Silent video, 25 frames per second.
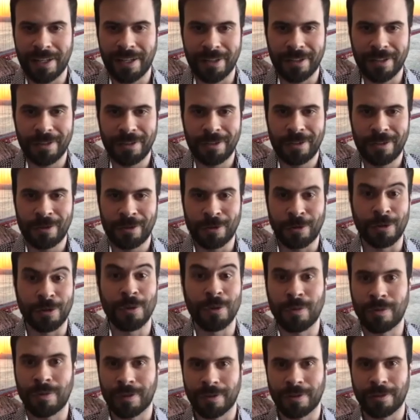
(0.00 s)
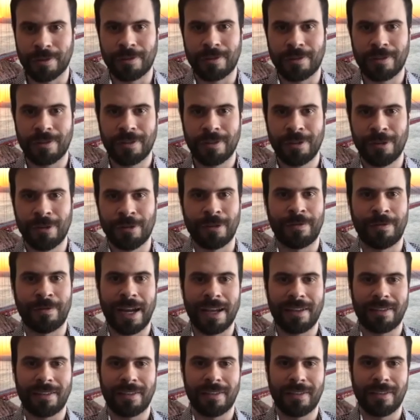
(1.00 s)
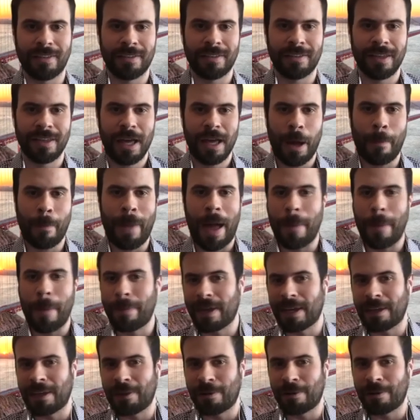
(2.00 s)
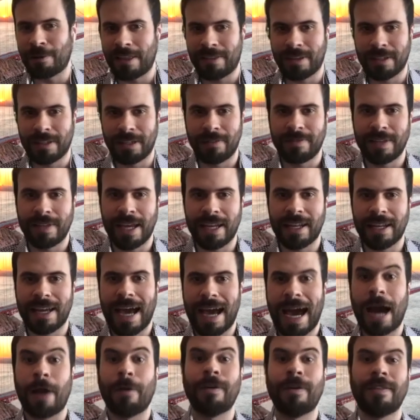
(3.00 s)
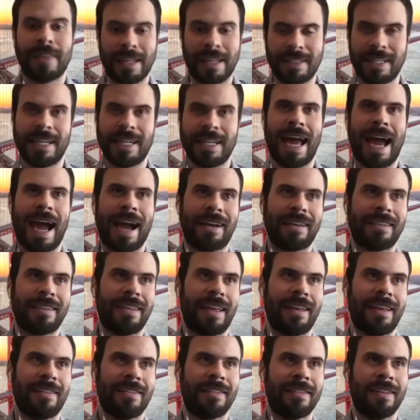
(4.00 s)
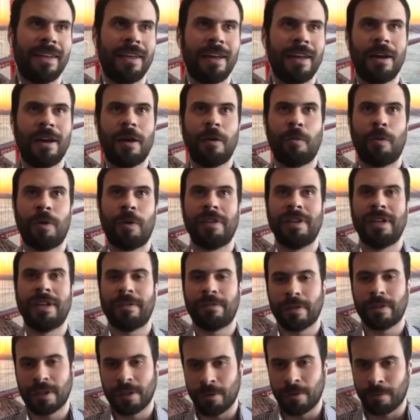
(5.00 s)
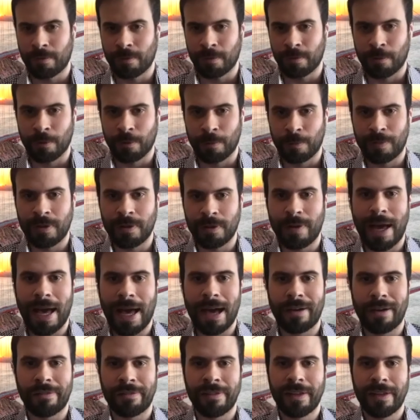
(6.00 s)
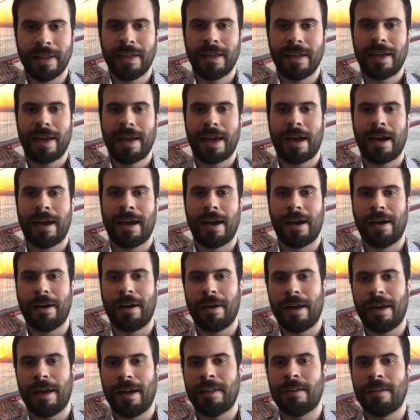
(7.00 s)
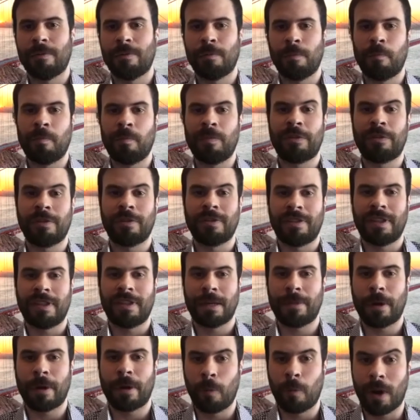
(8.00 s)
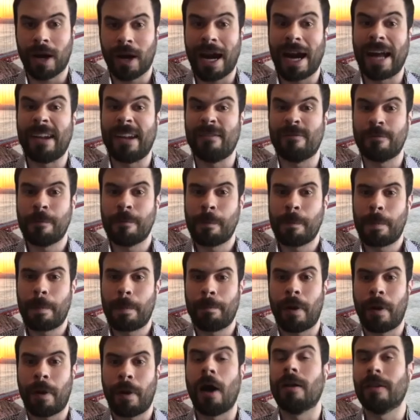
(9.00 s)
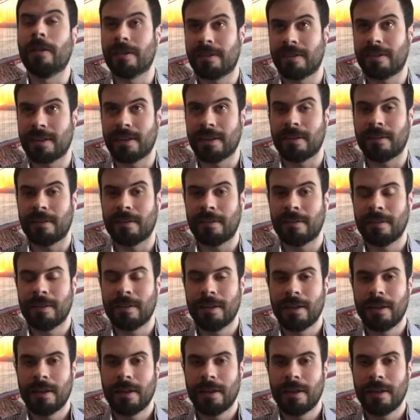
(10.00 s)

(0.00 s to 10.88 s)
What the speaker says: data, your users, your devices, mapping your sensitive data. How is that data accessed? What are the different user groups you have? And starting to think about what kind of policies